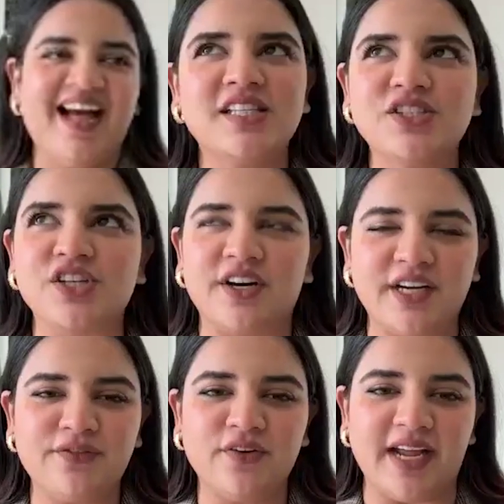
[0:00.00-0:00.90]
I feel it's a
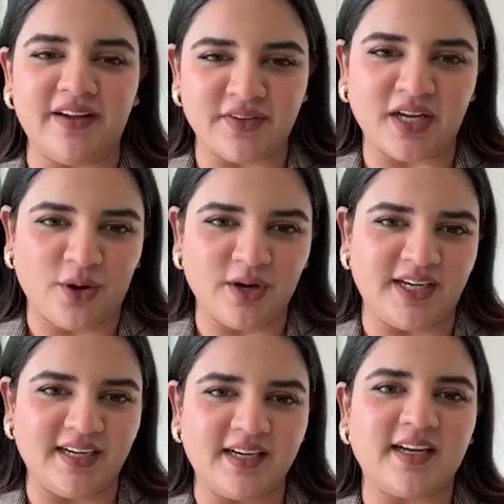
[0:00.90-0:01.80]
journey for every
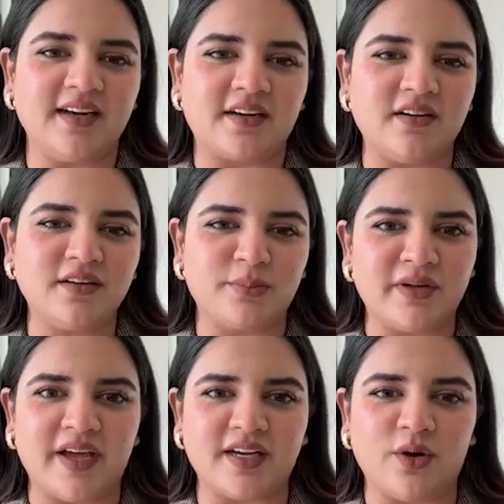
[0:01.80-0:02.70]
content creator, to
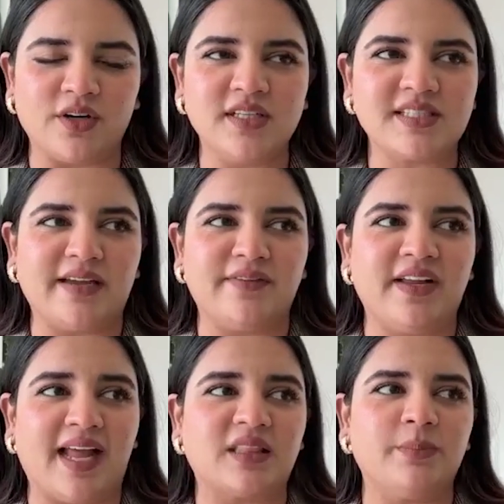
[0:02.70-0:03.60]
be very honest. I
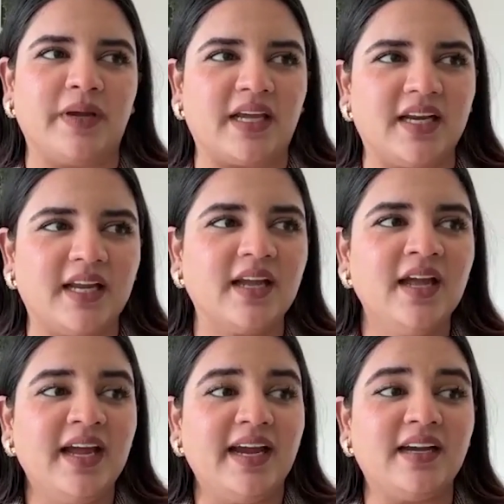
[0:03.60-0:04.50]
feel at the beginning
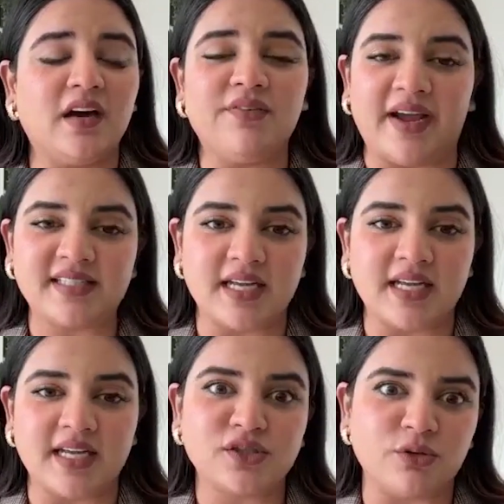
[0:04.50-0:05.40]
it affects
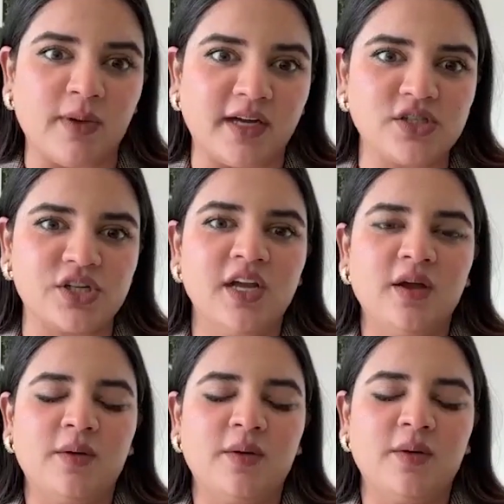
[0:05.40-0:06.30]
us too much
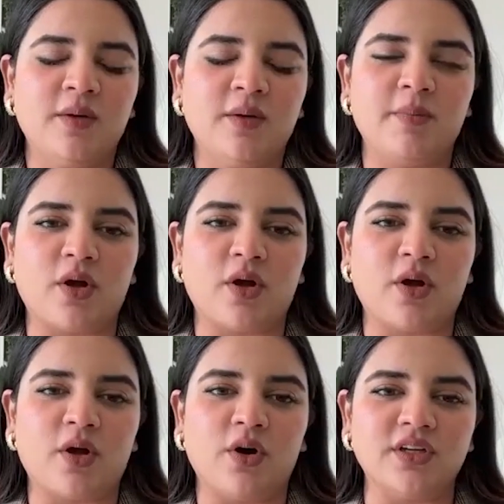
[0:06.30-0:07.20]
because
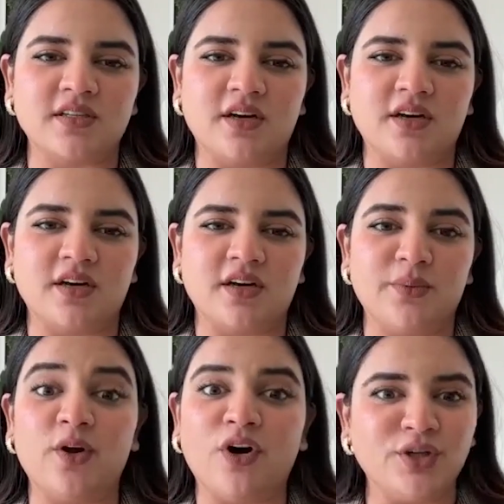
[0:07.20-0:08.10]
we're not
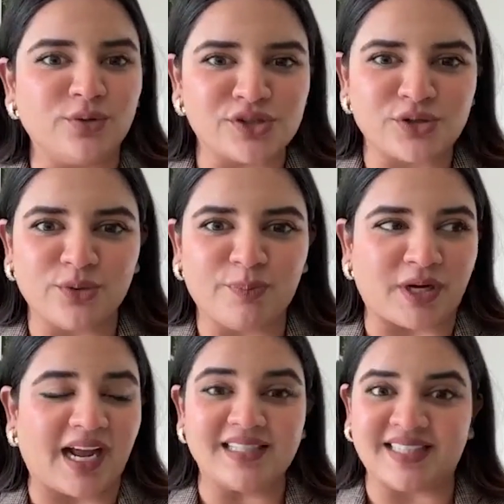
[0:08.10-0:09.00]
used to putting
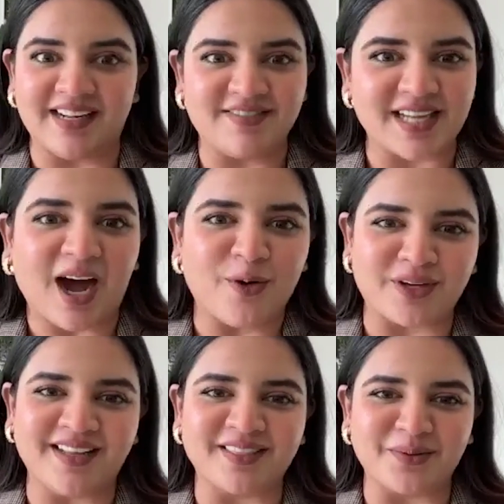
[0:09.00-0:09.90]
ourselves out in
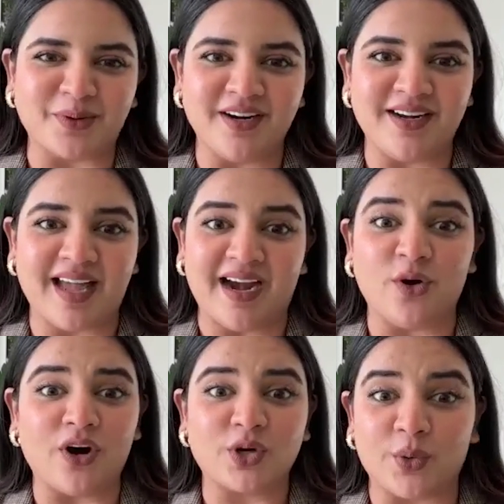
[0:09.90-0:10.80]
the world and not
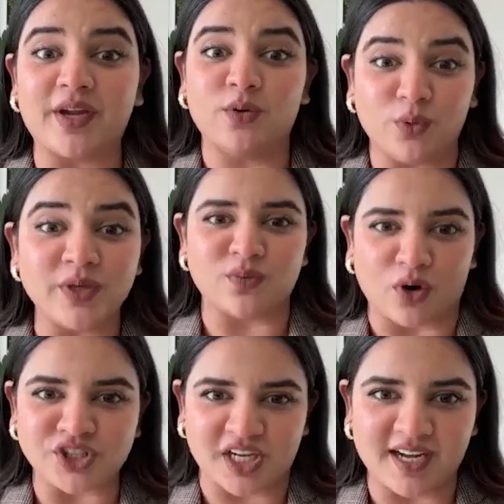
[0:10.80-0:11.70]
knowing who is
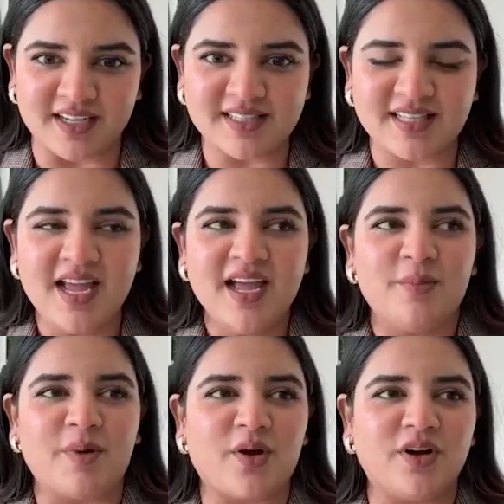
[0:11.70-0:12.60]
watching us,
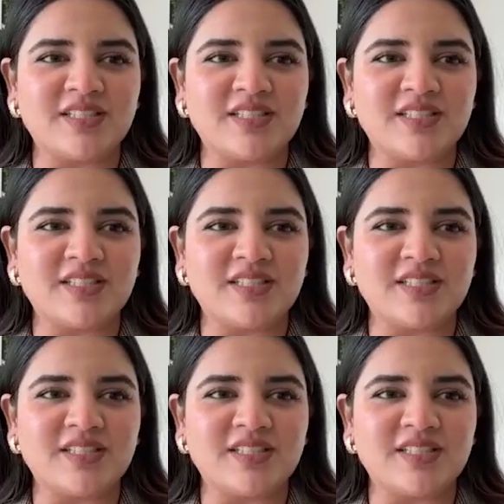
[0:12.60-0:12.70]
because